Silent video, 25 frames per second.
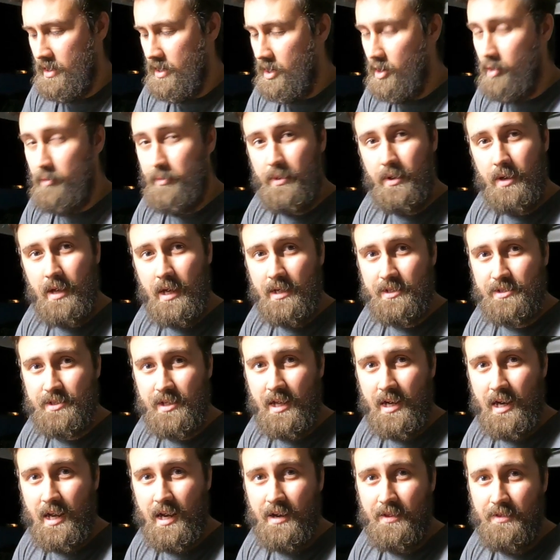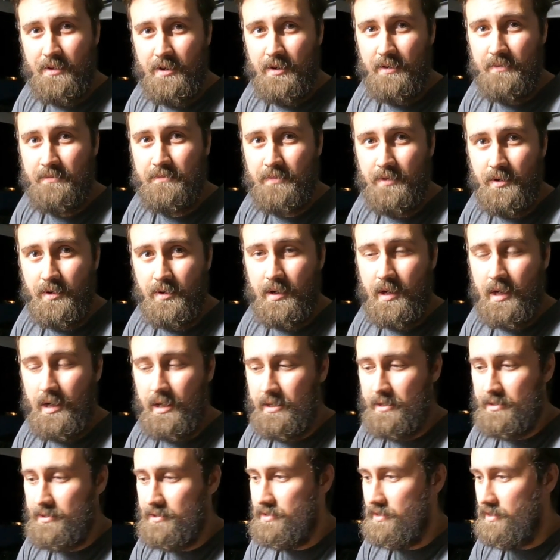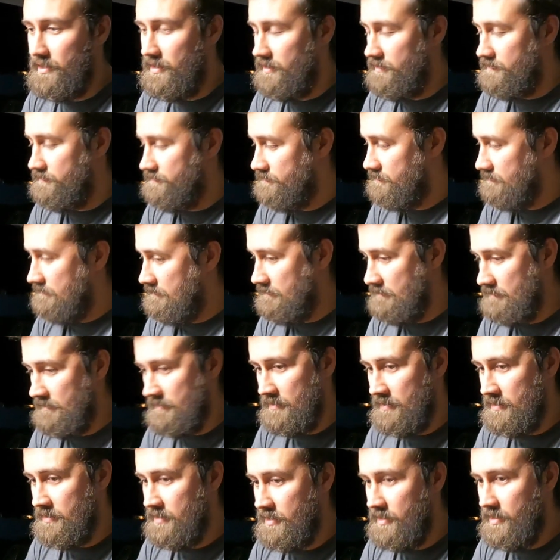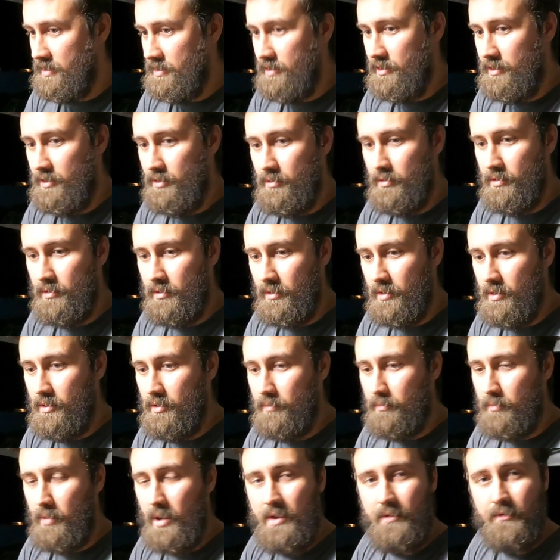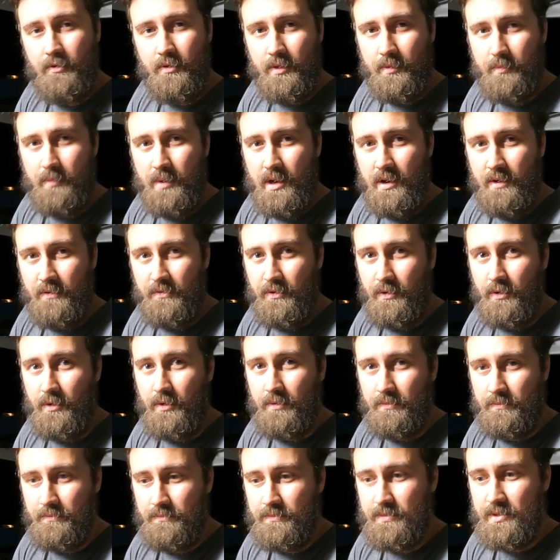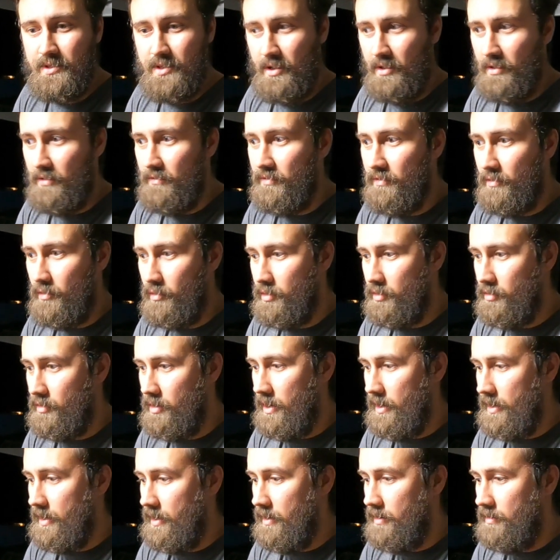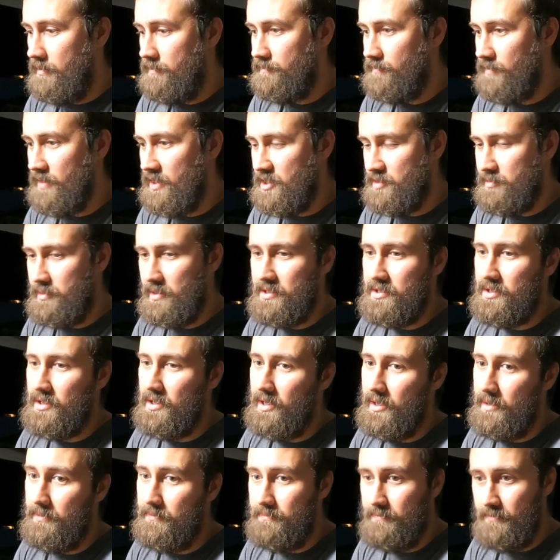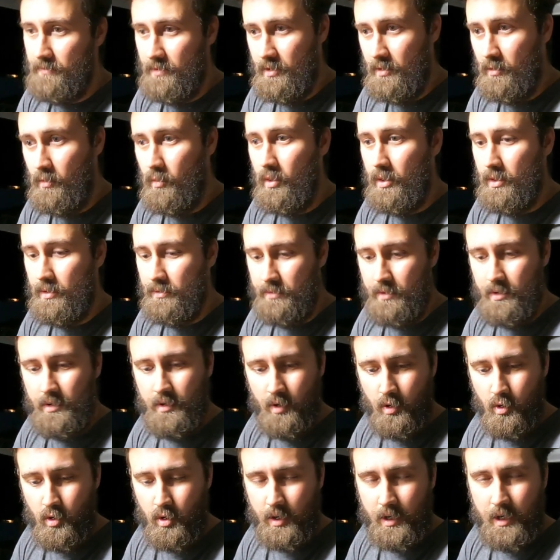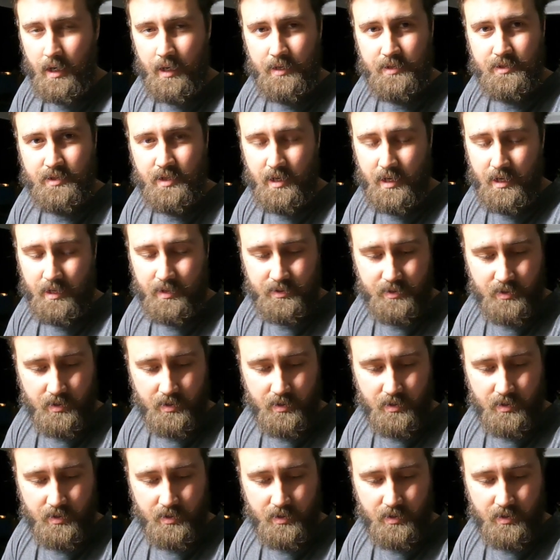I hope you guys got out of there. You guys, you're a little braver than me if you're still in Florida right now, especially where the hurricane's hitting.